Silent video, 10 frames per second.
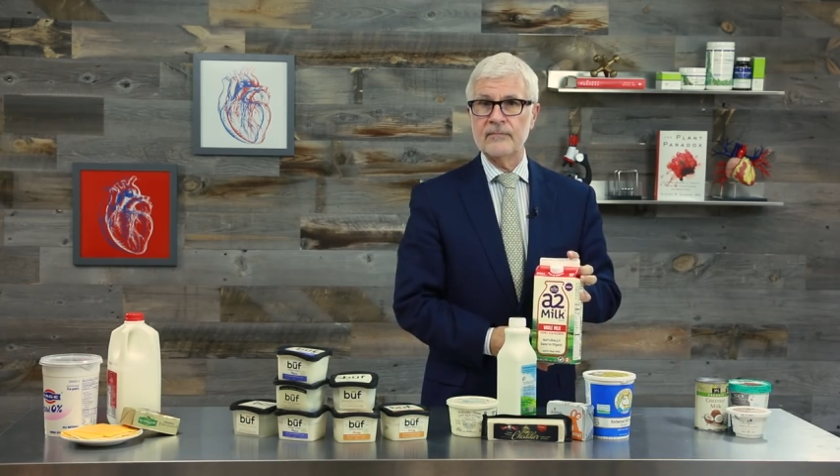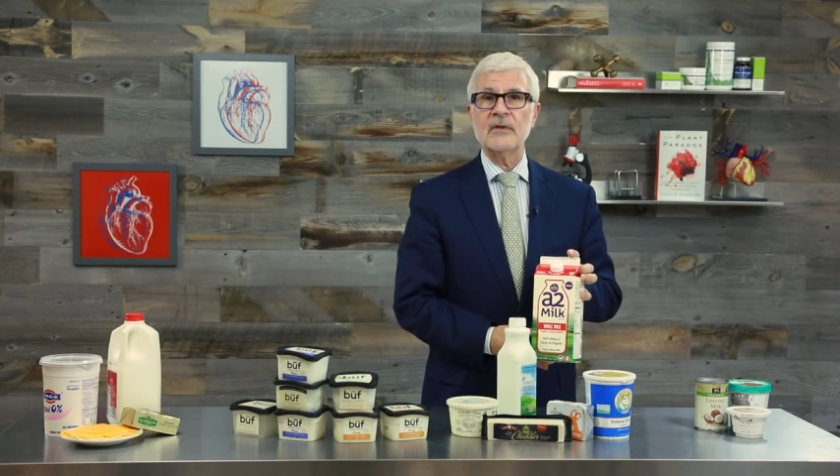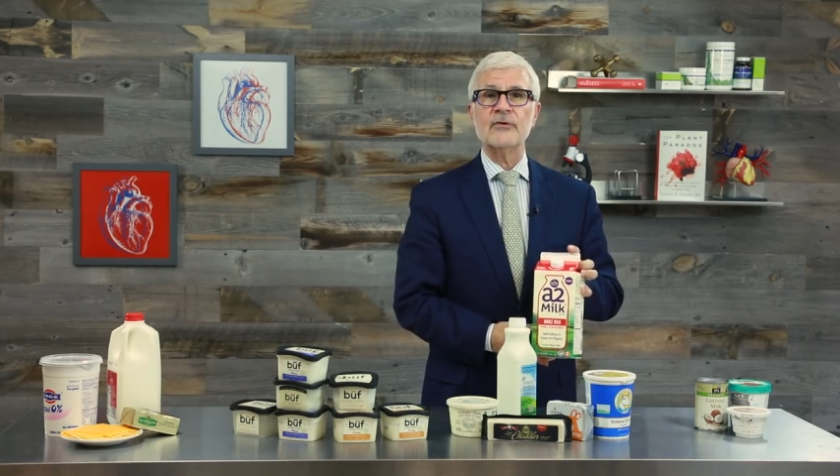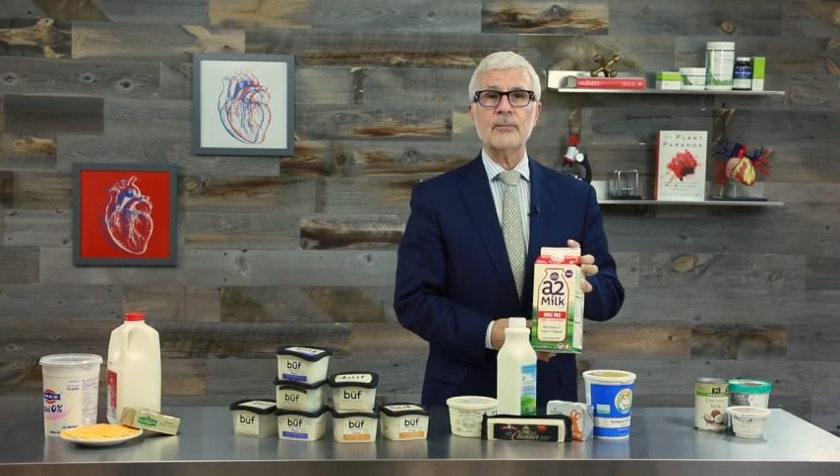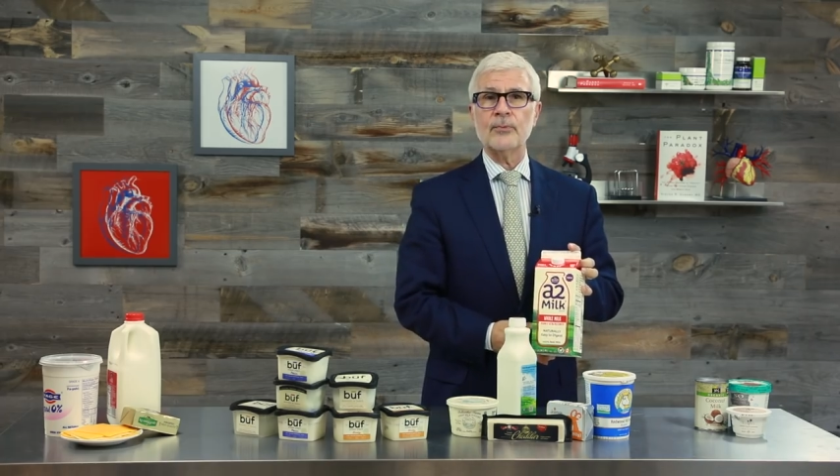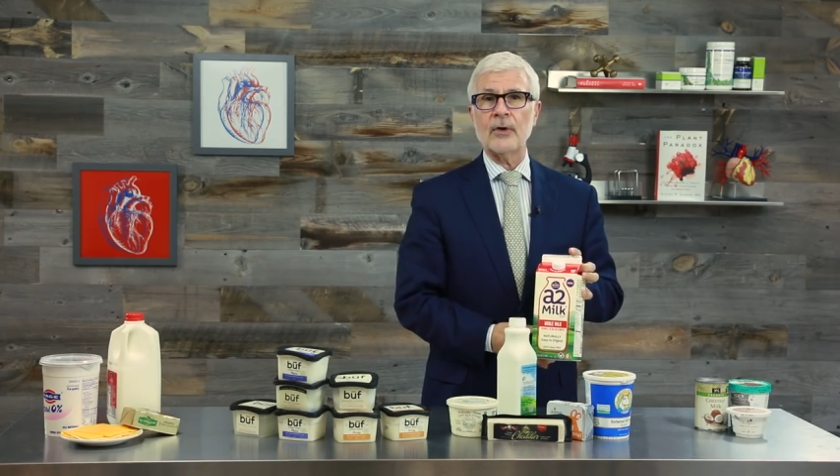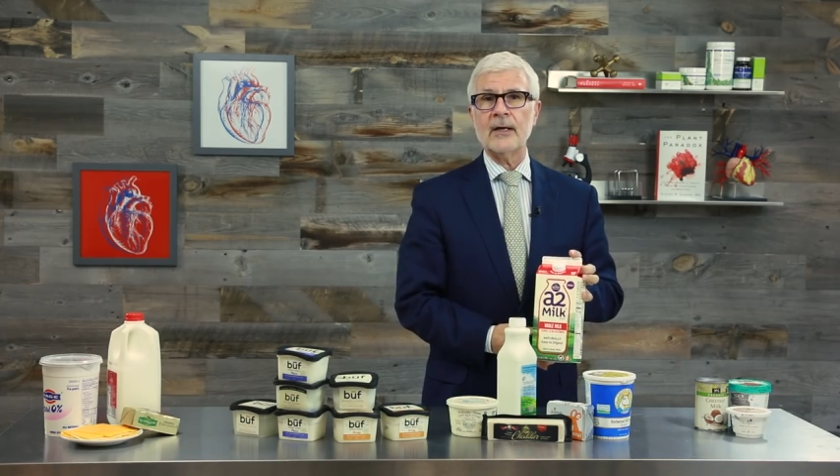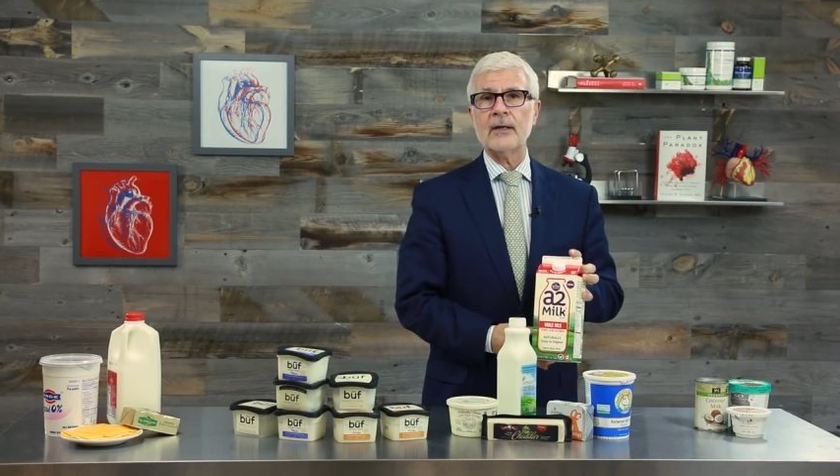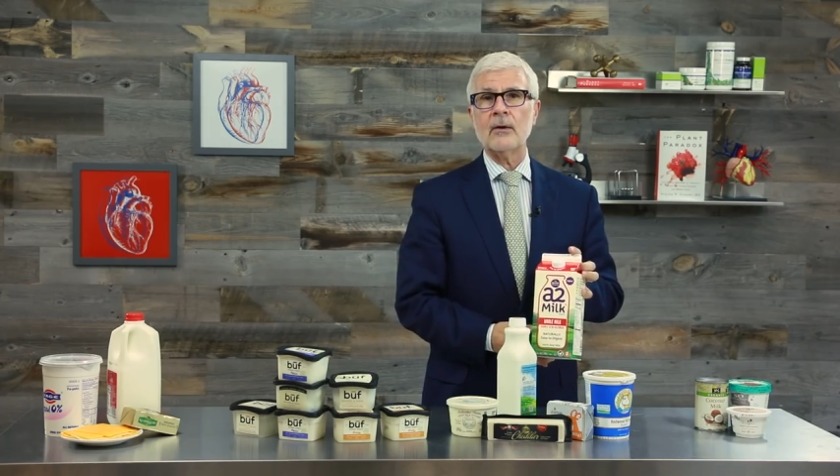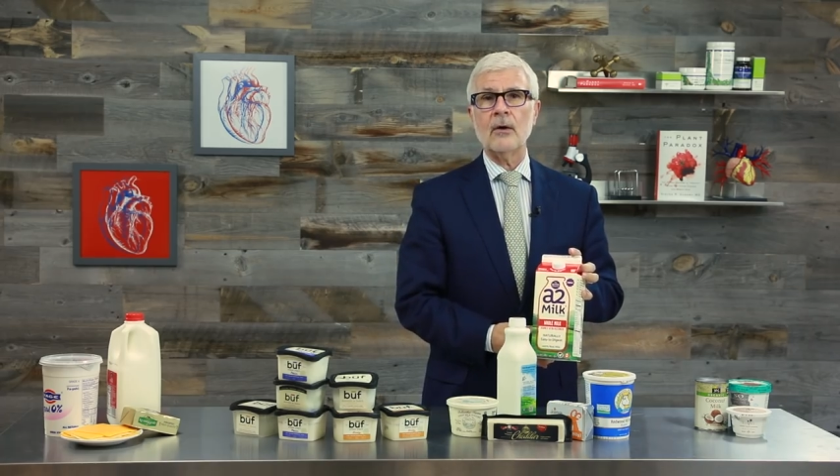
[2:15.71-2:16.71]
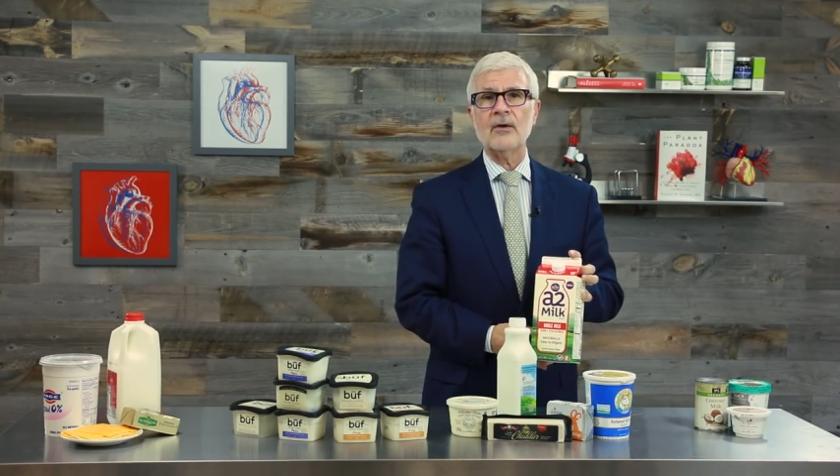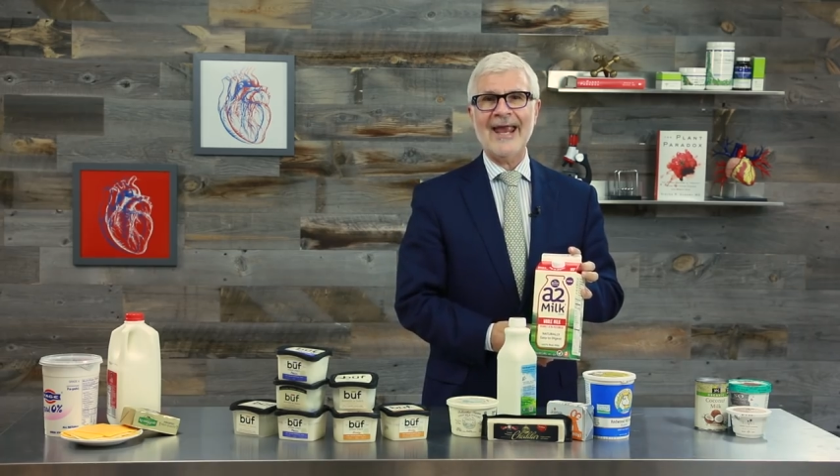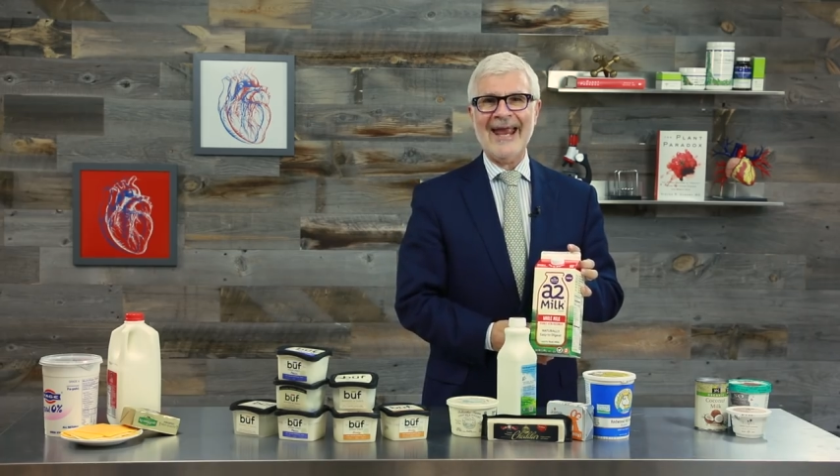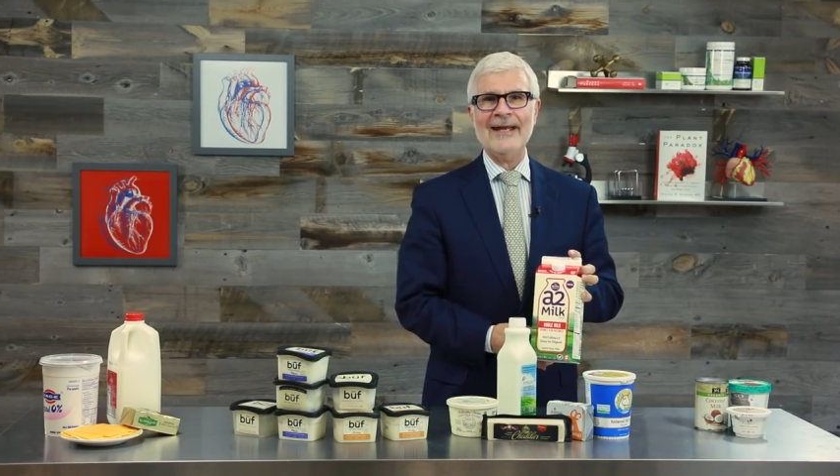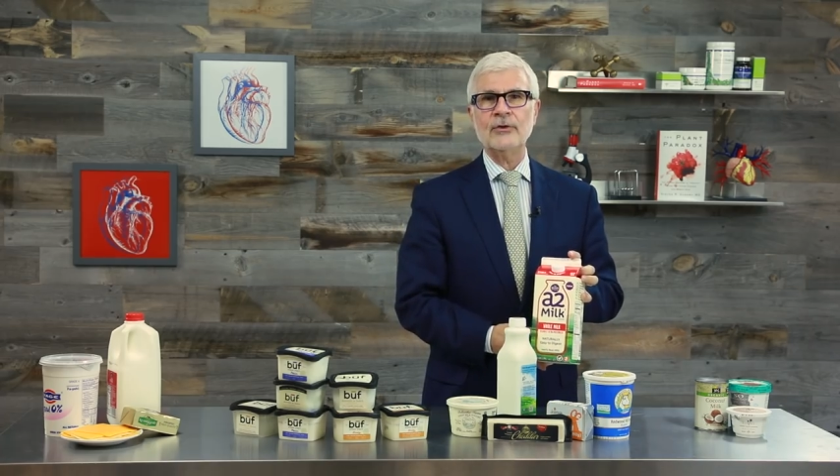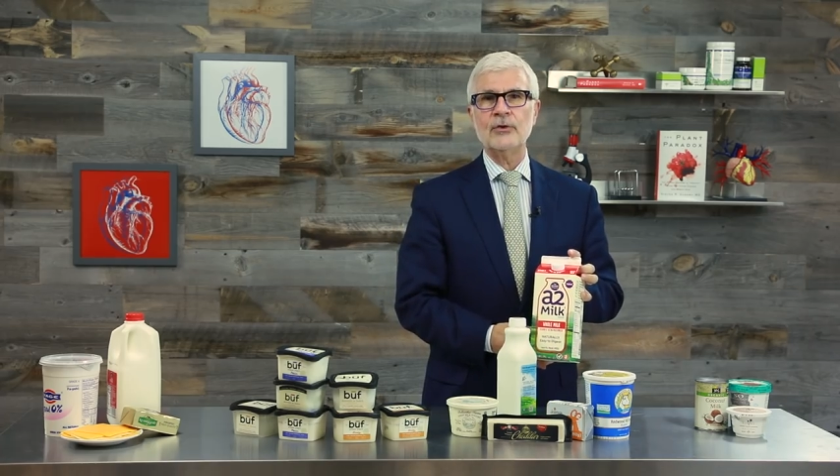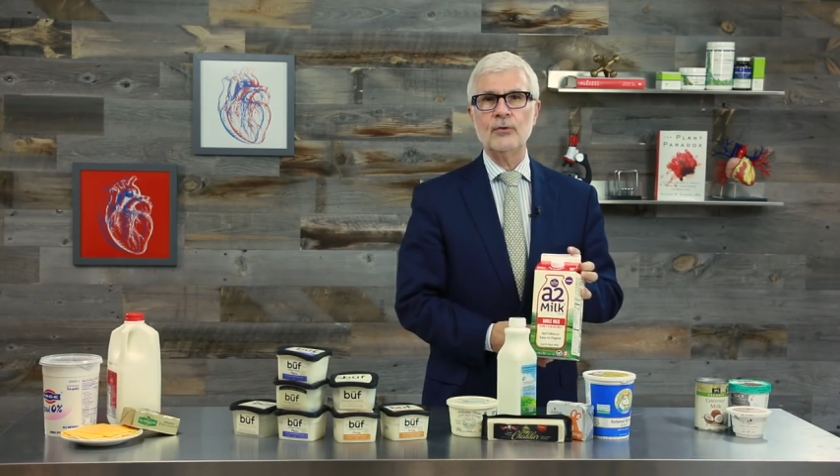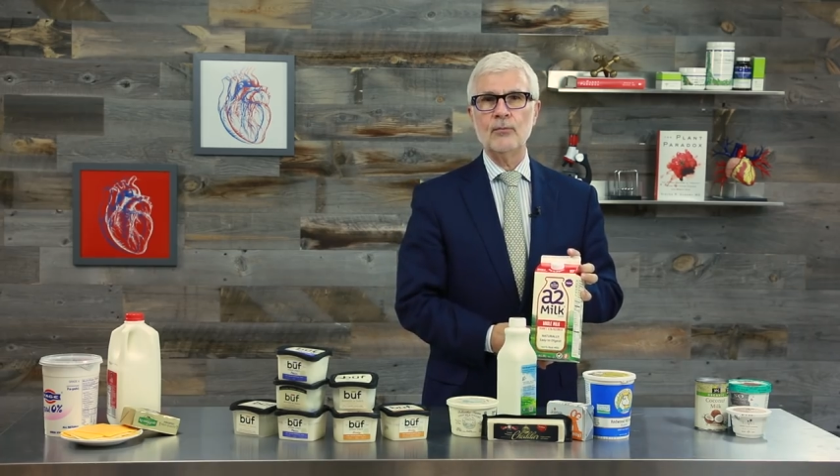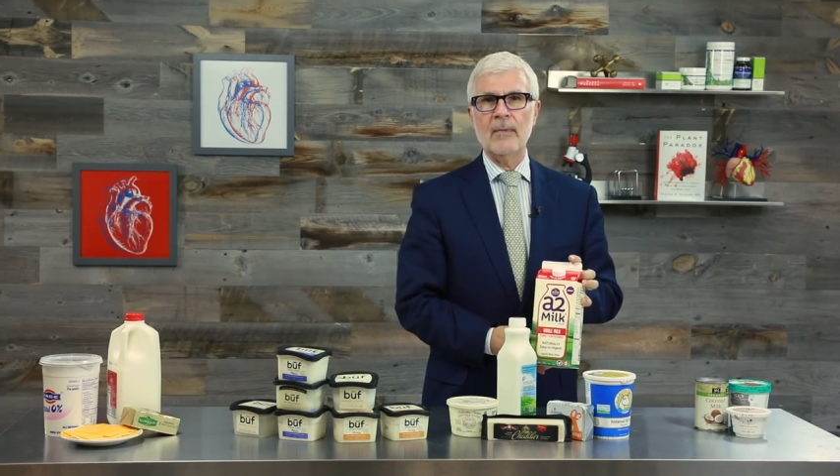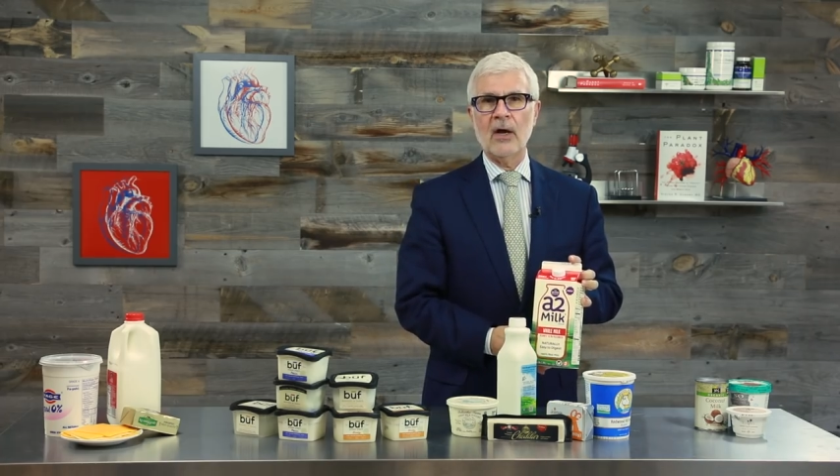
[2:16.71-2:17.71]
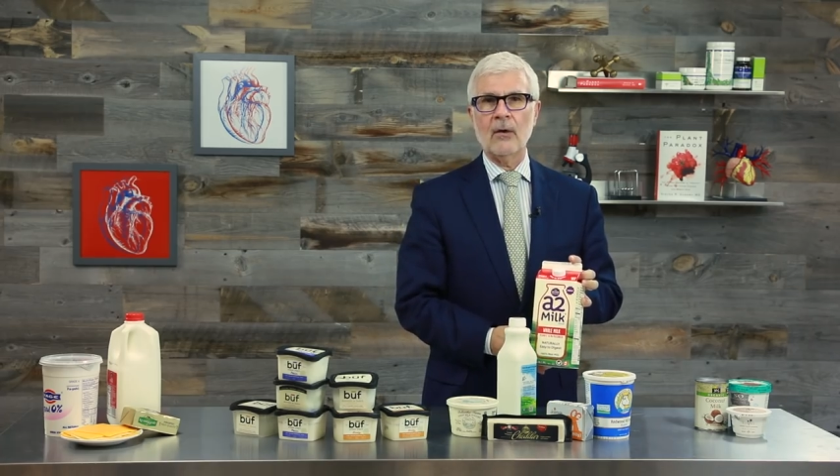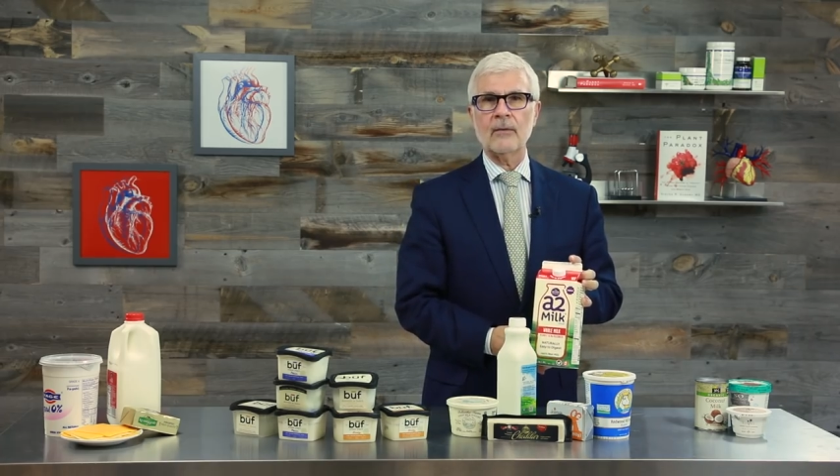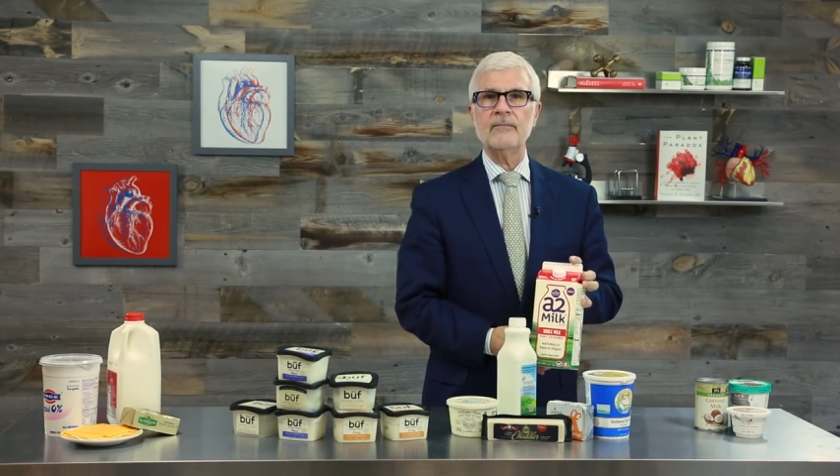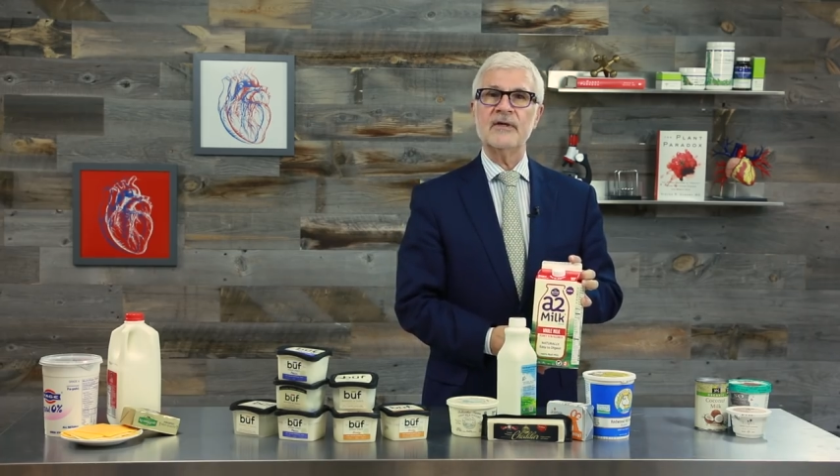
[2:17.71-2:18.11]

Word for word: There's a product called A2 milk